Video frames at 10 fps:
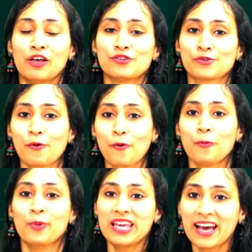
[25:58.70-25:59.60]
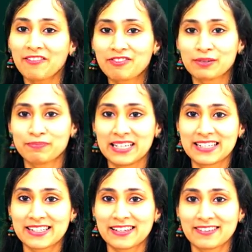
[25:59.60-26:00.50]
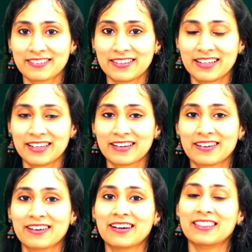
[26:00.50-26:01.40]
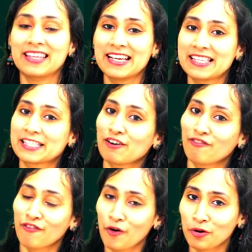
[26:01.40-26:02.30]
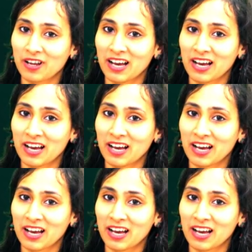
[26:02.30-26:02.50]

So we have completed learning these 4